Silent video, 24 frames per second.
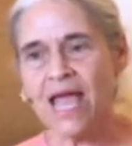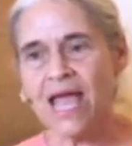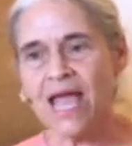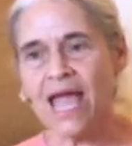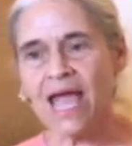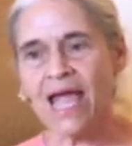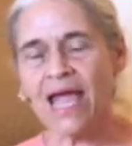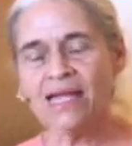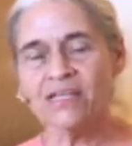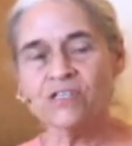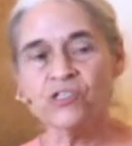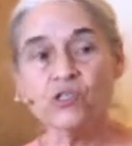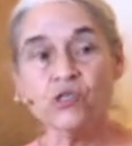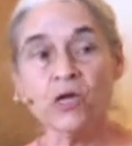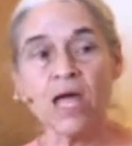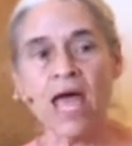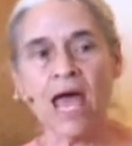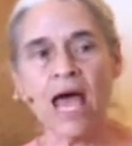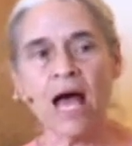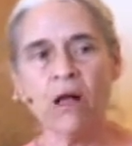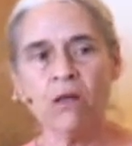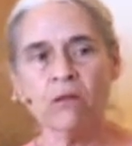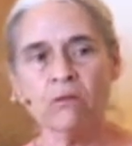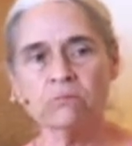and to
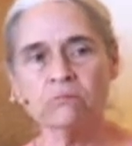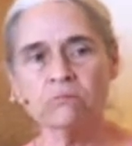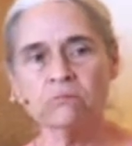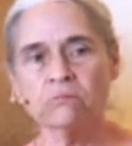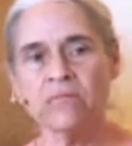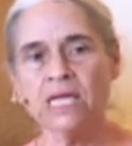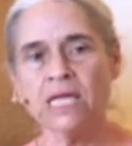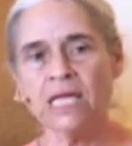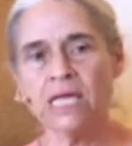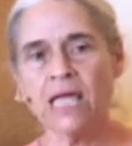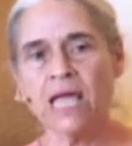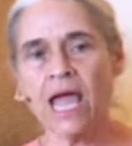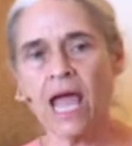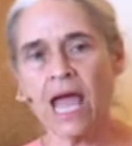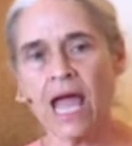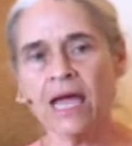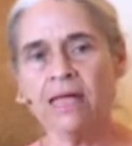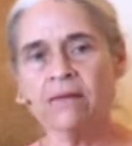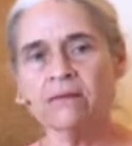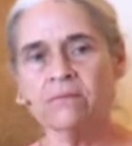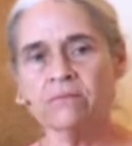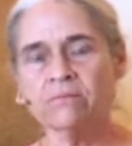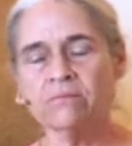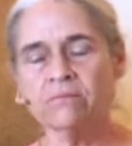help me
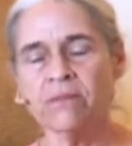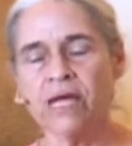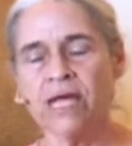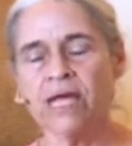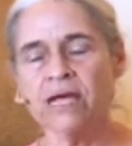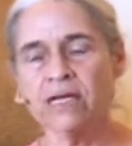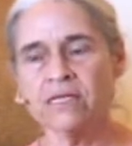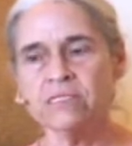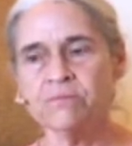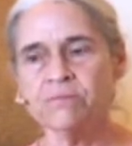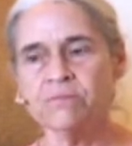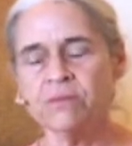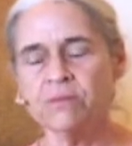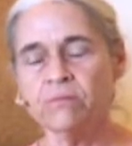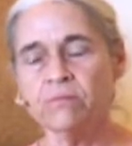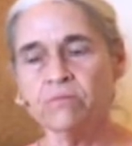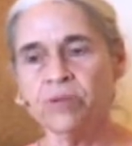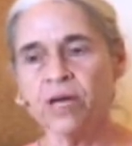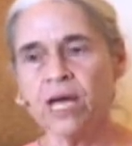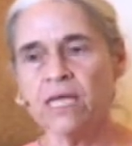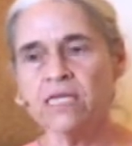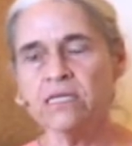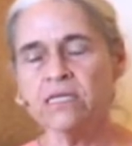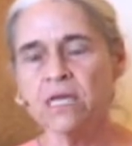and my husband.
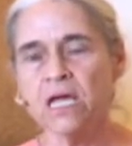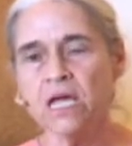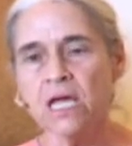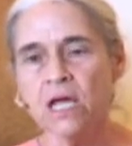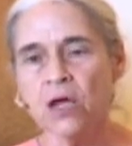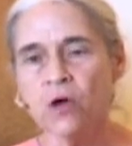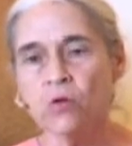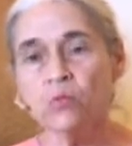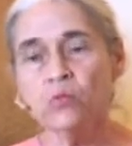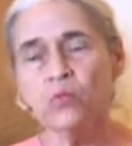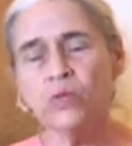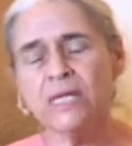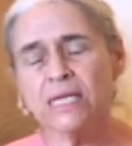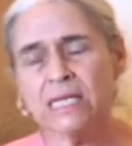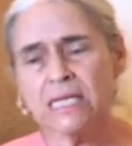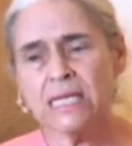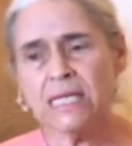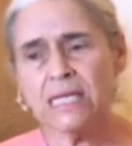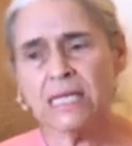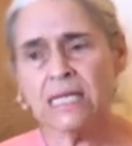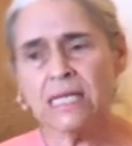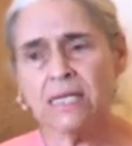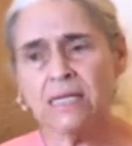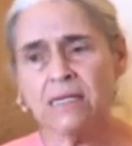But
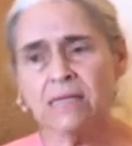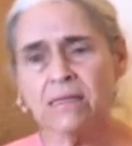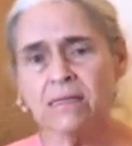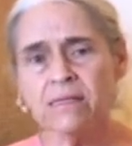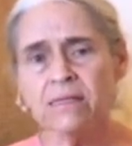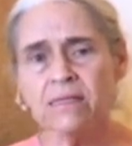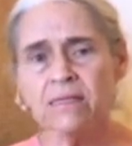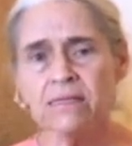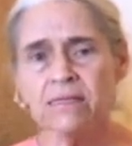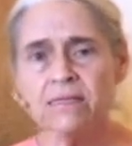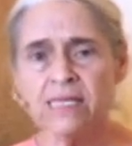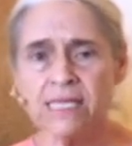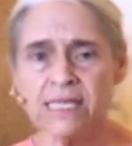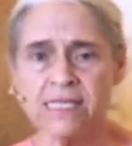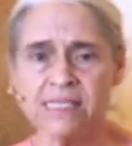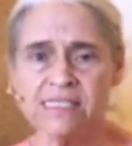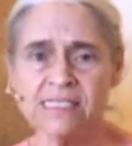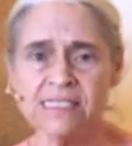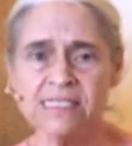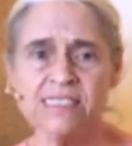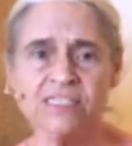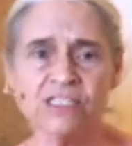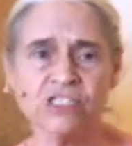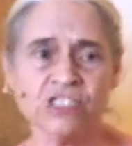really, it
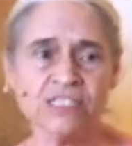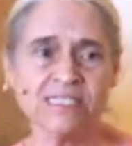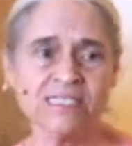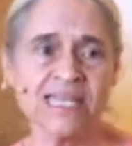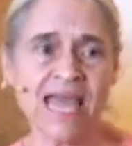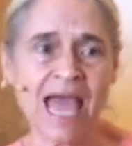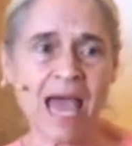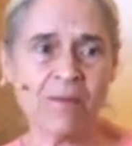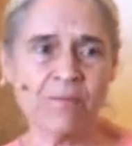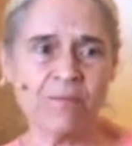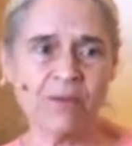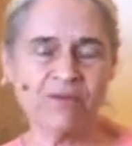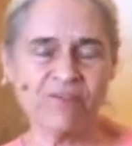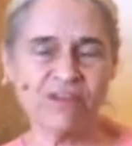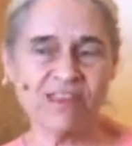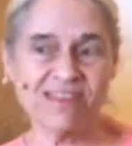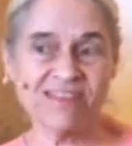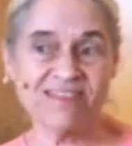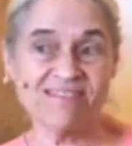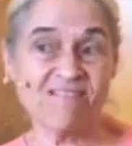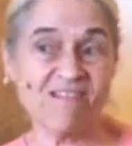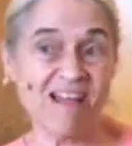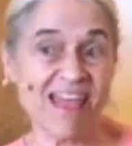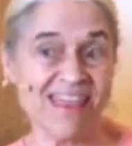didn't just happen
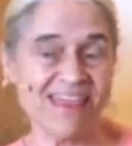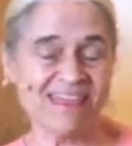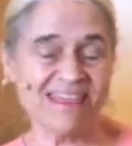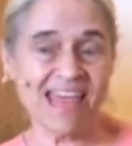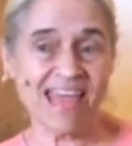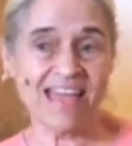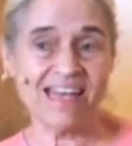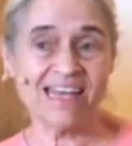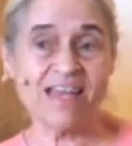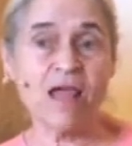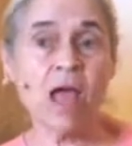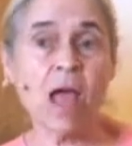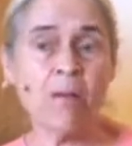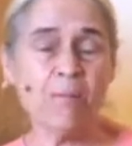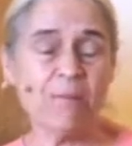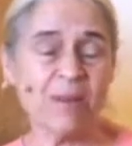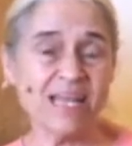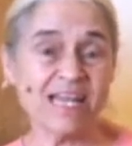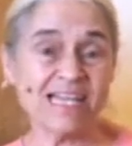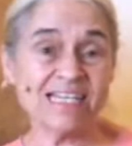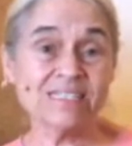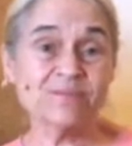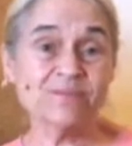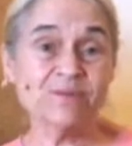right then. My
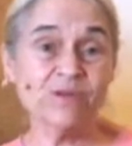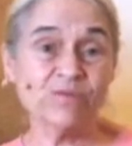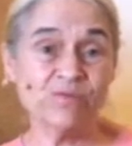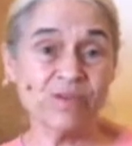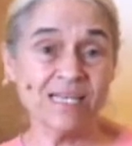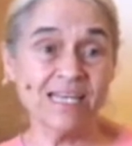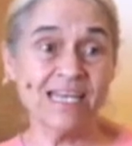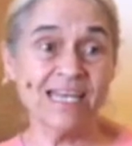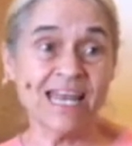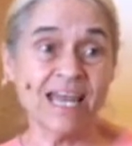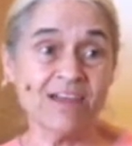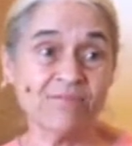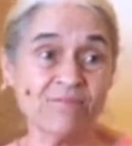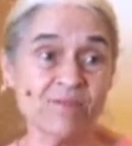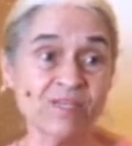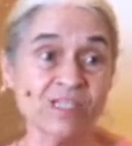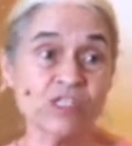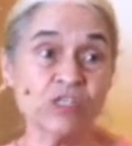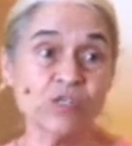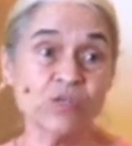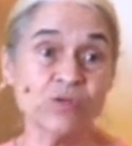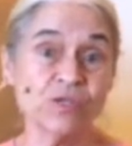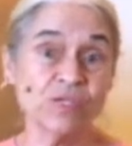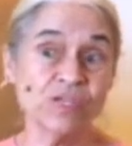husband really left me
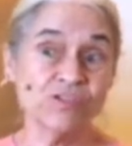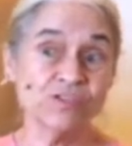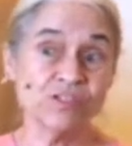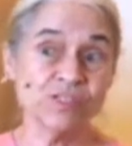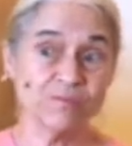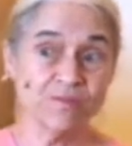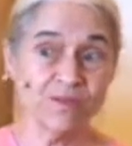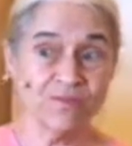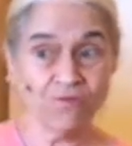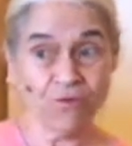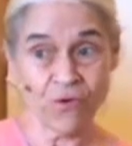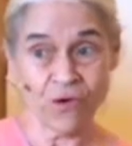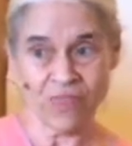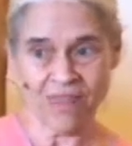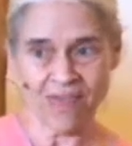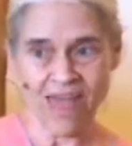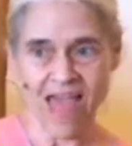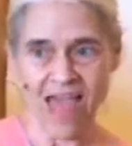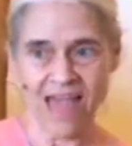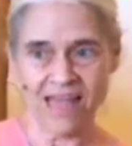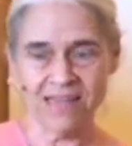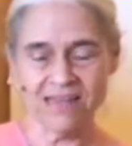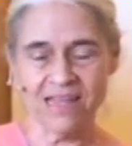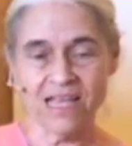two years before
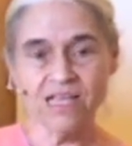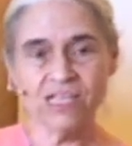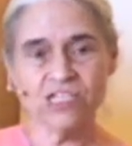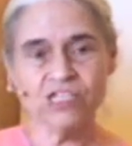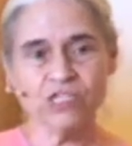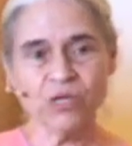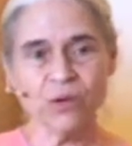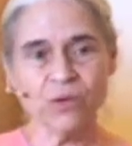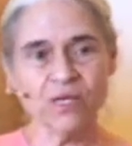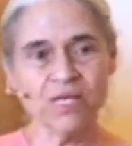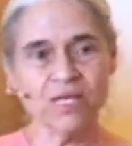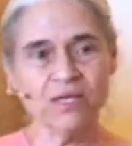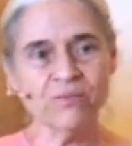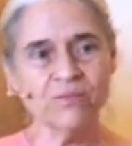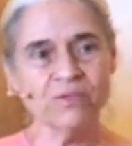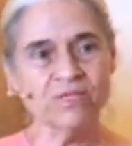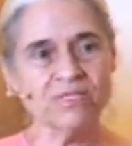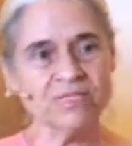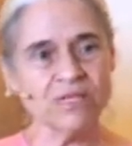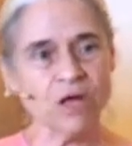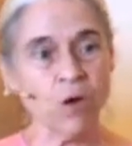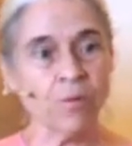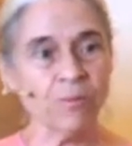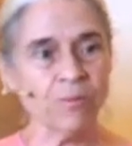that. So he
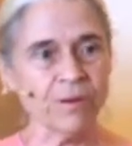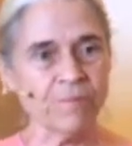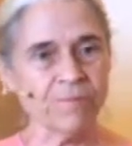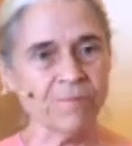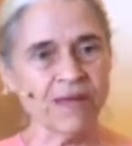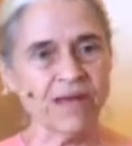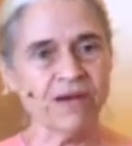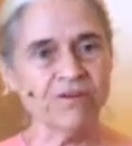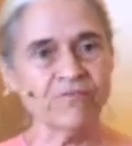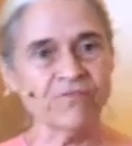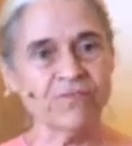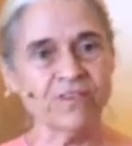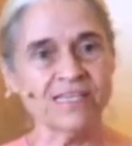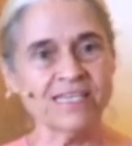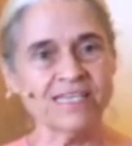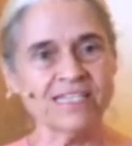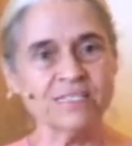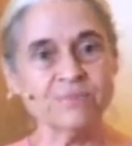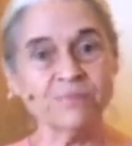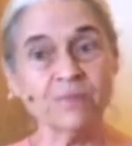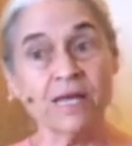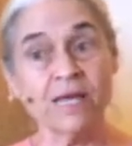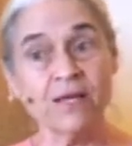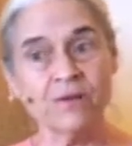was all prepared for
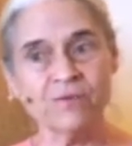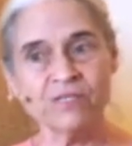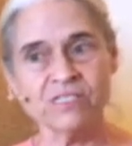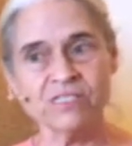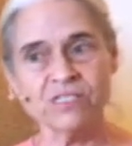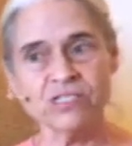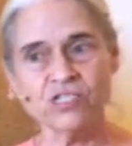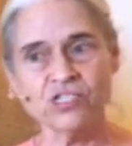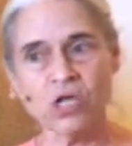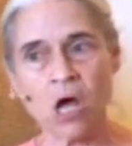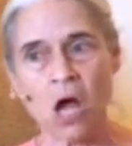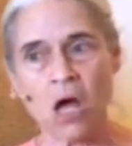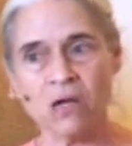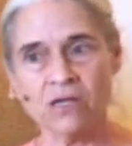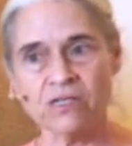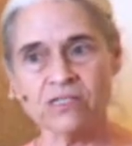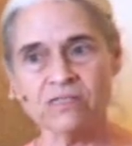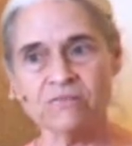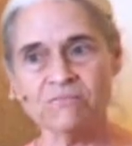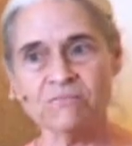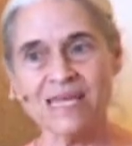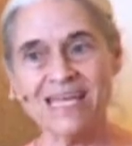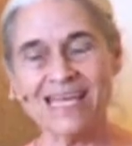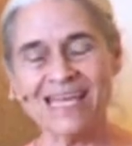this, but it was a shock
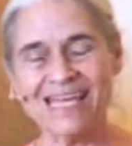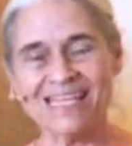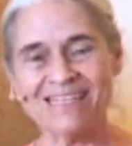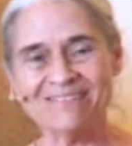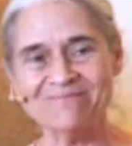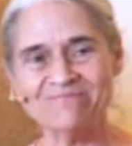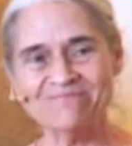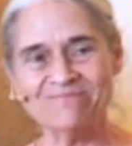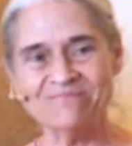to me.